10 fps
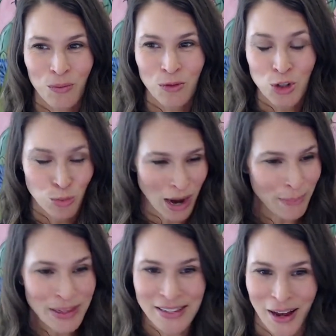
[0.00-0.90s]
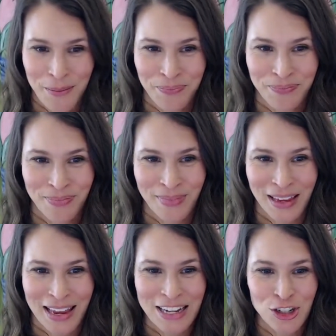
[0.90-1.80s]
to wrap this up,
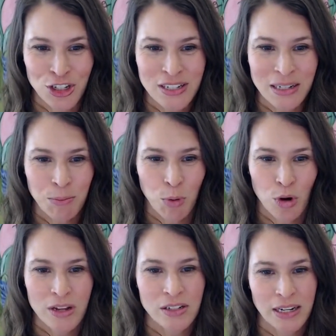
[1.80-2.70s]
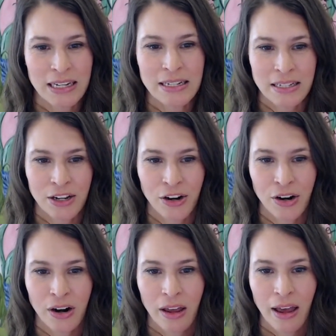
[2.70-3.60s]
it's just important to
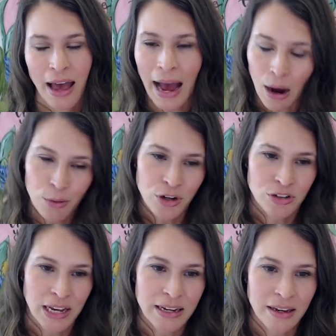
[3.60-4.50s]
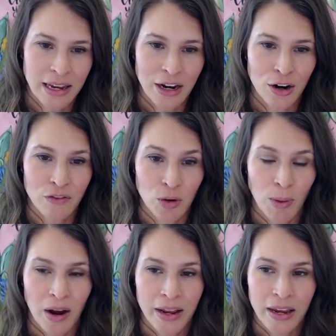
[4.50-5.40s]
consider how you're taking care of your
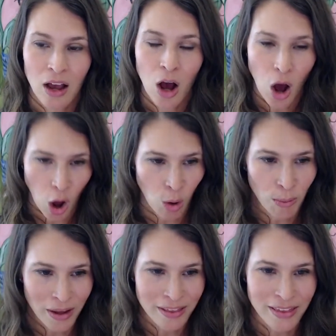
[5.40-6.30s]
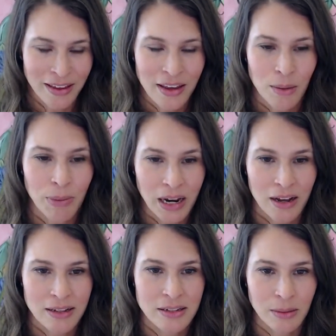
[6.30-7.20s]
body all month
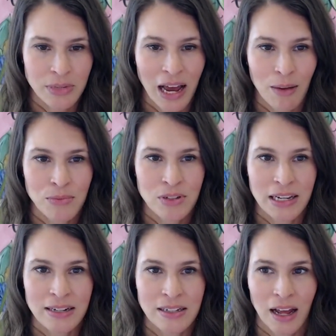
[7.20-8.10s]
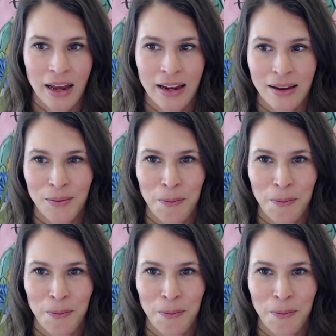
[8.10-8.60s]
because sometimes it's like